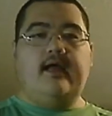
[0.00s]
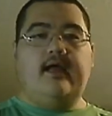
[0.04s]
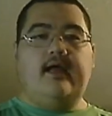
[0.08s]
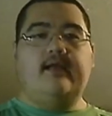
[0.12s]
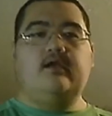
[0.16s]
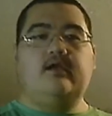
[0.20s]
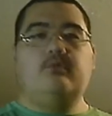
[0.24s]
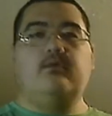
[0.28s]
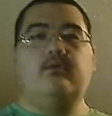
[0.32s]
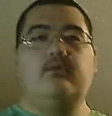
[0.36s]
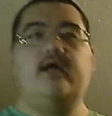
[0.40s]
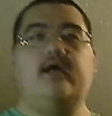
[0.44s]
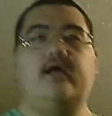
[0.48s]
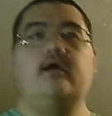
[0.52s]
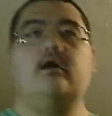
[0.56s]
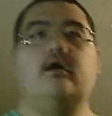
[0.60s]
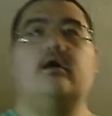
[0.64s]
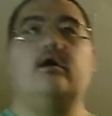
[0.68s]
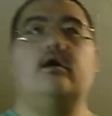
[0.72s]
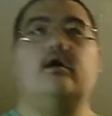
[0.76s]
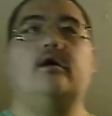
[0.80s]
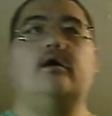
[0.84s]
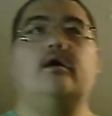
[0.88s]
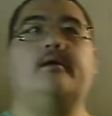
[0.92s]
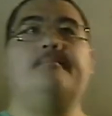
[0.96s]
Anyway,
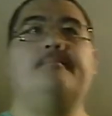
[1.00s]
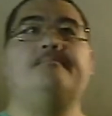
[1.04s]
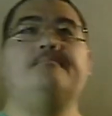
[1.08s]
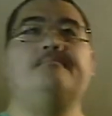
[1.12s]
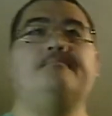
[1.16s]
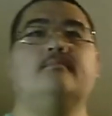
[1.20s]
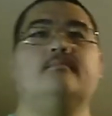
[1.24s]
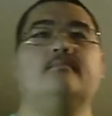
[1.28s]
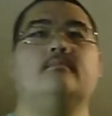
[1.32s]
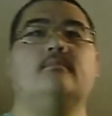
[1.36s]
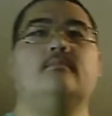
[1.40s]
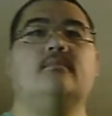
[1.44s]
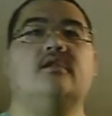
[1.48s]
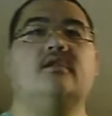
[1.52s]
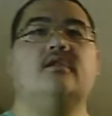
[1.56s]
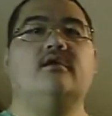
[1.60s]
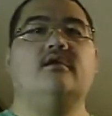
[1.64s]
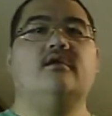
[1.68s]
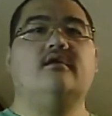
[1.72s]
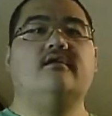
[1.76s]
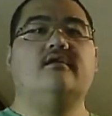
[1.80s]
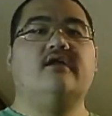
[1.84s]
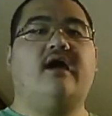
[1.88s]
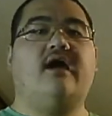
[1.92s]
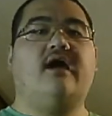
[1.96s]
um,
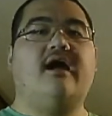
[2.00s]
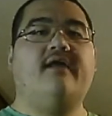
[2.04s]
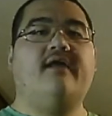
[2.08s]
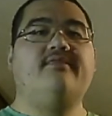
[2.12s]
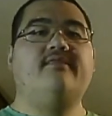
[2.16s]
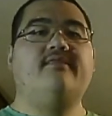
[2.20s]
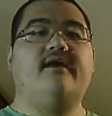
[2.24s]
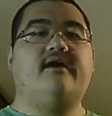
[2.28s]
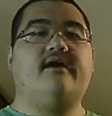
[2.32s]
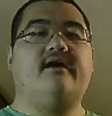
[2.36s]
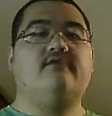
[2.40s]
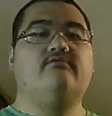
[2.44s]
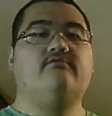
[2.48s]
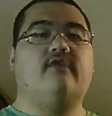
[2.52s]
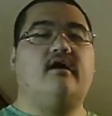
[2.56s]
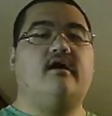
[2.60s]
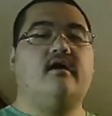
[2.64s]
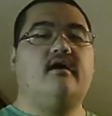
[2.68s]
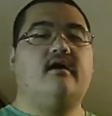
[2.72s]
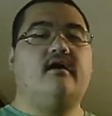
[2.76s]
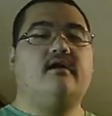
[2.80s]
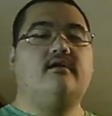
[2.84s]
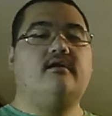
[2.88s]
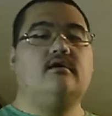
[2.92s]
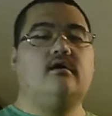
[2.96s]
on that
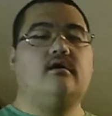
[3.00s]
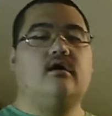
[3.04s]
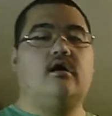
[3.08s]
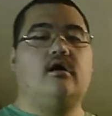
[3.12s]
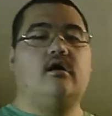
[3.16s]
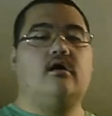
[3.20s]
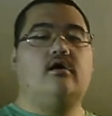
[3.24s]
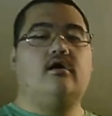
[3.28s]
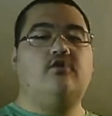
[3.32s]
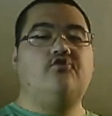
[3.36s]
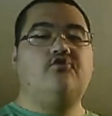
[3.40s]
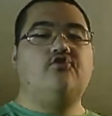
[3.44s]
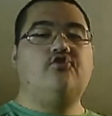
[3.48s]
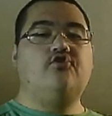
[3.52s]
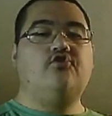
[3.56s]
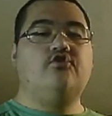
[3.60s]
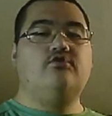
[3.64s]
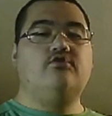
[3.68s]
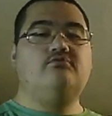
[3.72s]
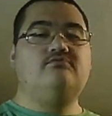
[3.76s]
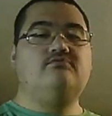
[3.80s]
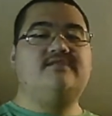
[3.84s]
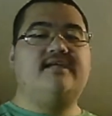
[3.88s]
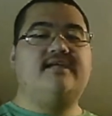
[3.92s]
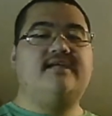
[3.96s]
ride, uh,
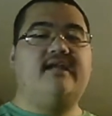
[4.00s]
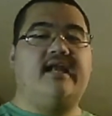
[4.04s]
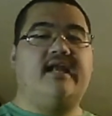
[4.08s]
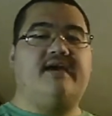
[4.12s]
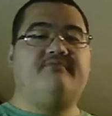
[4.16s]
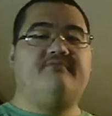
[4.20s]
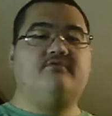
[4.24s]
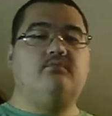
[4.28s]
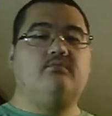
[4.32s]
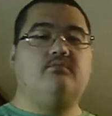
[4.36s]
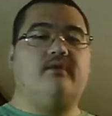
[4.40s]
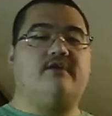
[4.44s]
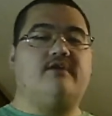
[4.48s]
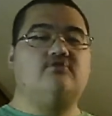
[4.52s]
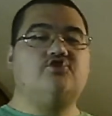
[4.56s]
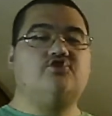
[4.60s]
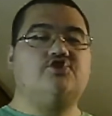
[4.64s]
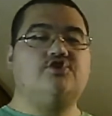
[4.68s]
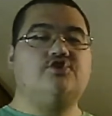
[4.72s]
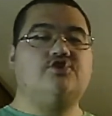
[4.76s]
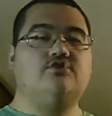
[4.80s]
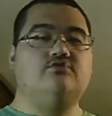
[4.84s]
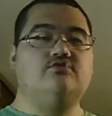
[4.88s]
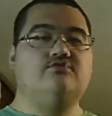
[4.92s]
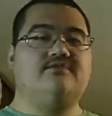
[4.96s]
you didn't have to wear
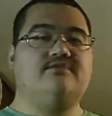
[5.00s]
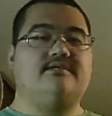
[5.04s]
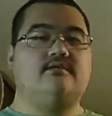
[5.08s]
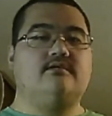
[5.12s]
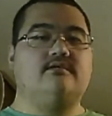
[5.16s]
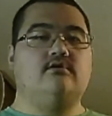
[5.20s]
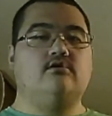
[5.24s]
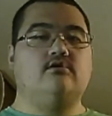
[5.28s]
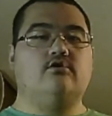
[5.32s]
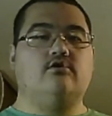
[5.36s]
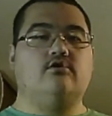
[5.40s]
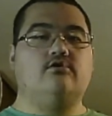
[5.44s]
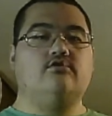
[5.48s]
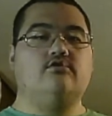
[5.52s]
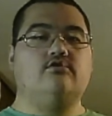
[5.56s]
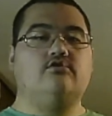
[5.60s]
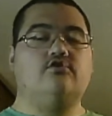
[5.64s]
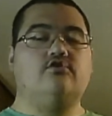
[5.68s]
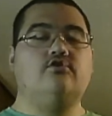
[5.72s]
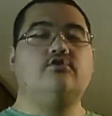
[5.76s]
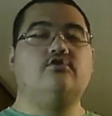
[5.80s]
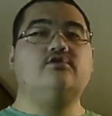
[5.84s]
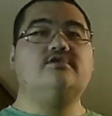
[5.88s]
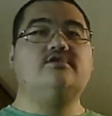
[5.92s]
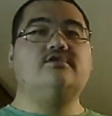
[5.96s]
shoes, or
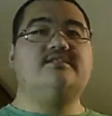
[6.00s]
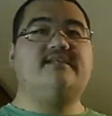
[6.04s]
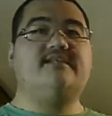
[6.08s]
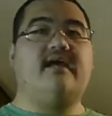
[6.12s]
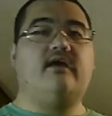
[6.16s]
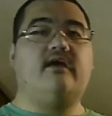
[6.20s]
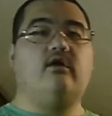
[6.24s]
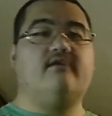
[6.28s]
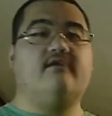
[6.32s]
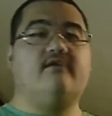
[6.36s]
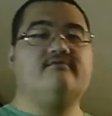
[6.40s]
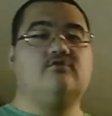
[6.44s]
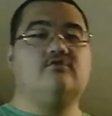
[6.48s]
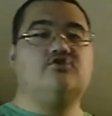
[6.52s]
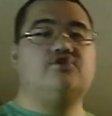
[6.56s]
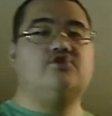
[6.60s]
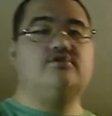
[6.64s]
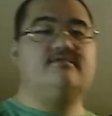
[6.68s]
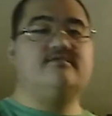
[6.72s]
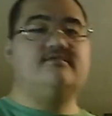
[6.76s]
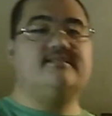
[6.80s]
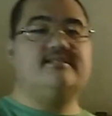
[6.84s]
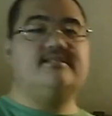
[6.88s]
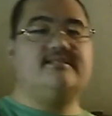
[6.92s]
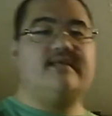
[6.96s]
you could take off your
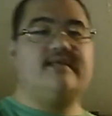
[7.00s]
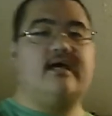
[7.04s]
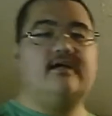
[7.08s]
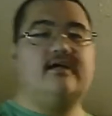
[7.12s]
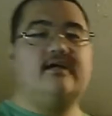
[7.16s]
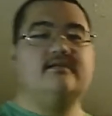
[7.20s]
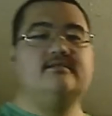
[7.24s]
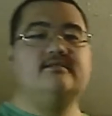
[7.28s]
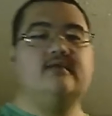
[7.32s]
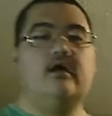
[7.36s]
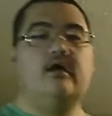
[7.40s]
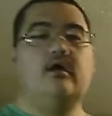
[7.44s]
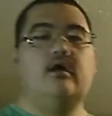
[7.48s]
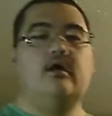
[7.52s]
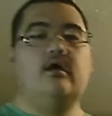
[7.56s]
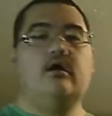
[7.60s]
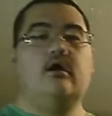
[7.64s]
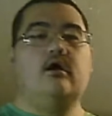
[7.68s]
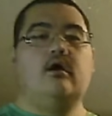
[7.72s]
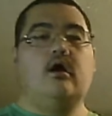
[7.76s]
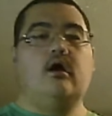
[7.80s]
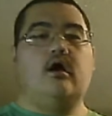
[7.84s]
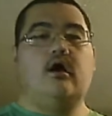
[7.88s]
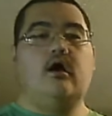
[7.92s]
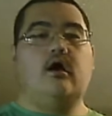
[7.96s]
shoes and socks.
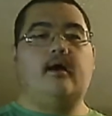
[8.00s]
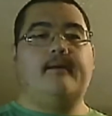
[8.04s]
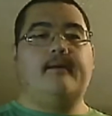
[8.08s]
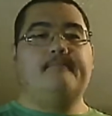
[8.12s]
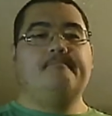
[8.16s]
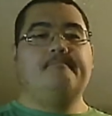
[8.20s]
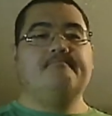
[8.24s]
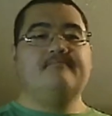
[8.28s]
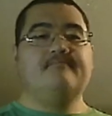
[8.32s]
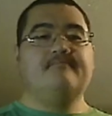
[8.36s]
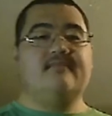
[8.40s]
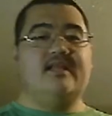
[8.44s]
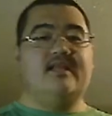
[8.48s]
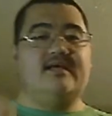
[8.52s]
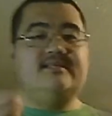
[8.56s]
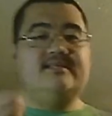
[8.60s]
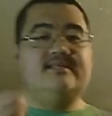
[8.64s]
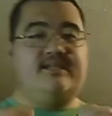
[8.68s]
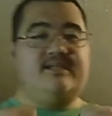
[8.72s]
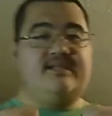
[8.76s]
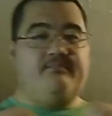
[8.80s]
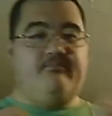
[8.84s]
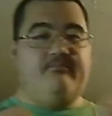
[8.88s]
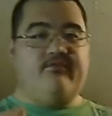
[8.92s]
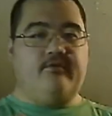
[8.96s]
Um,
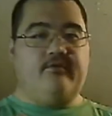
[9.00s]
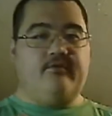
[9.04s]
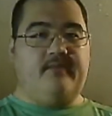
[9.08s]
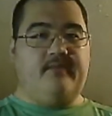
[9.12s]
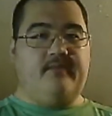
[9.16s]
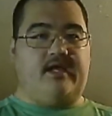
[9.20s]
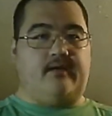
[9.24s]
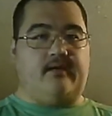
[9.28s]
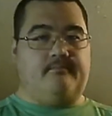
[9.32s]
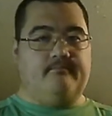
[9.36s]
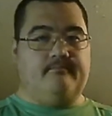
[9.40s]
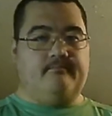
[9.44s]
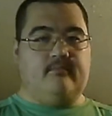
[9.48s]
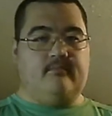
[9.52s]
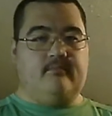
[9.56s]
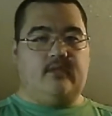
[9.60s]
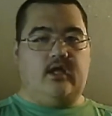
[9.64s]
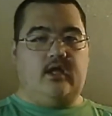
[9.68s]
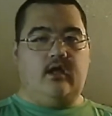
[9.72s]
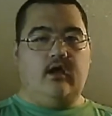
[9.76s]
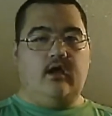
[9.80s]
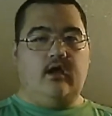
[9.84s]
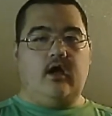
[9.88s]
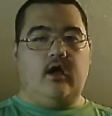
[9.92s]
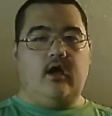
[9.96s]
tip from me,
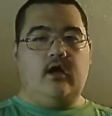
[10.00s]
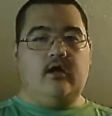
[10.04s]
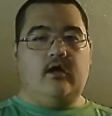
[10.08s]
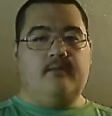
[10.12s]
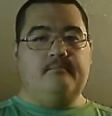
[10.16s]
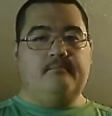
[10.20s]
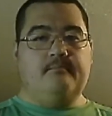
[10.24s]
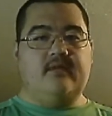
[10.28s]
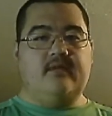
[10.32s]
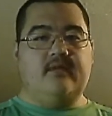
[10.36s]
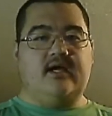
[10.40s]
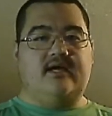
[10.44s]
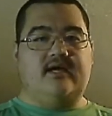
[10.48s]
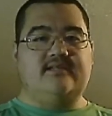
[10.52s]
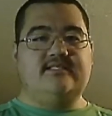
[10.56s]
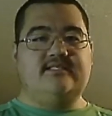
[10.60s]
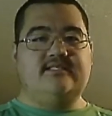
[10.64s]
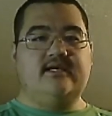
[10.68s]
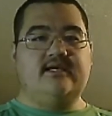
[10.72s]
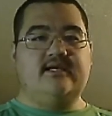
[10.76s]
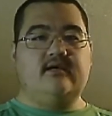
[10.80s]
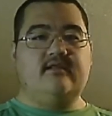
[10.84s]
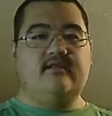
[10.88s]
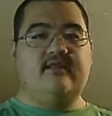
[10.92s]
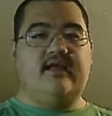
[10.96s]
um,
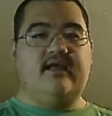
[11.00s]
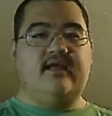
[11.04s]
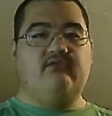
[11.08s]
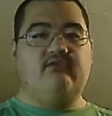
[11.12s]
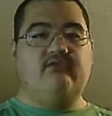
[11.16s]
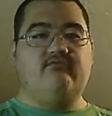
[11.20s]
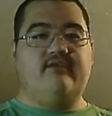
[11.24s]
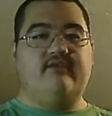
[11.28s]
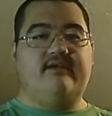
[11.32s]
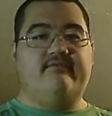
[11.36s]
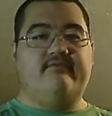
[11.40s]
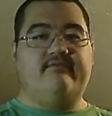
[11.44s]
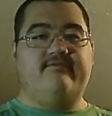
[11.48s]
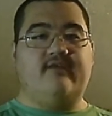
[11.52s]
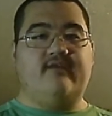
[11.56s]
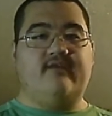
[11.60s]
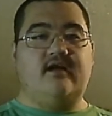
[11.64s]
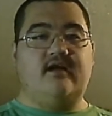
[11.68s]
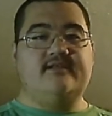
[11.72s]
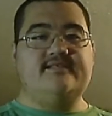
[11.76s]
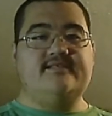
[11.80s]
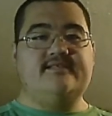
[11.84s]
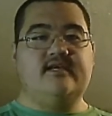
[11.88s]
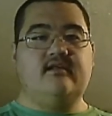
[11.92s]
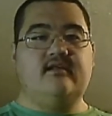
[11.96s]
until they re
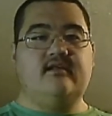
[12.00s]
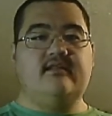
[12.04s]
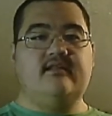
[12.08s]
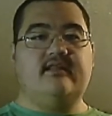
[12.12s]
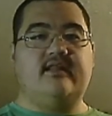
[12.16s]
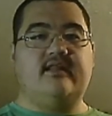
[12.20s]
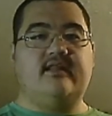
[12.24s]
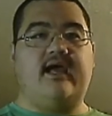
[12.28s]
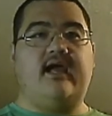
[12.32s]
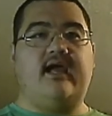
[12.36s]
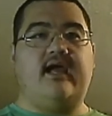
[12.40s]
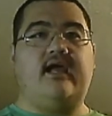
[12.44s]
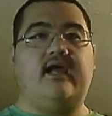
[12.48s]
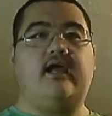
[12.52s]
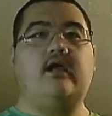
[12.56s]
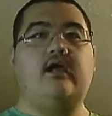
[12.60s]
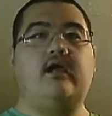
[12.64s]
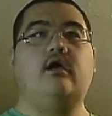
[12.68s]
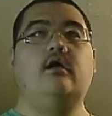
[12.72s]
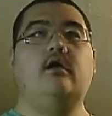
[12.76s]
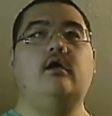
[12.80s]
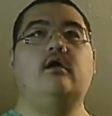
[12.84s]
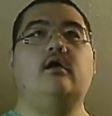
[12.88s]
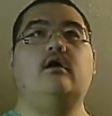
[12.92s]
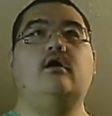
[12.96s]
until
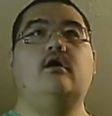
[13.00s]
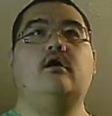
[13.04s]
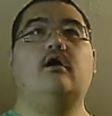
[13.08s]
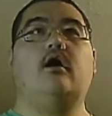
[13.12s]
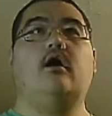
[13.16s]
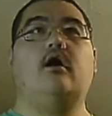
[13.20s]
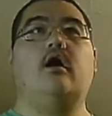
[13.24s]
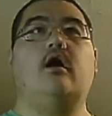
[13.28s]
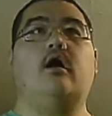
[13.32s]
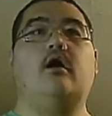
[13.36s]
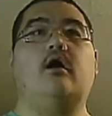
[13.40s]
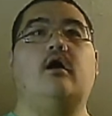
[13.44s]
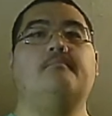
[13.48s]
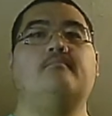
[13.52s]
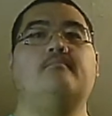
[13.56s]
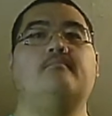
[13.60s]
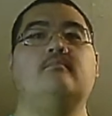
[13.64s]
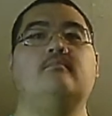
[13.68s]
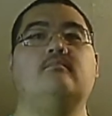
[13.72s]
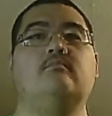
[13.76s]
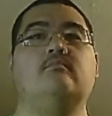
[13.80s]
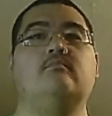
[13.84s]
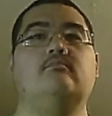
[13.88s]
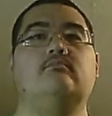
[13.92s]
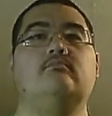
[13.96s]
they
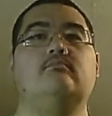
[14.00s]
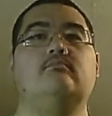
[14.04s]
um,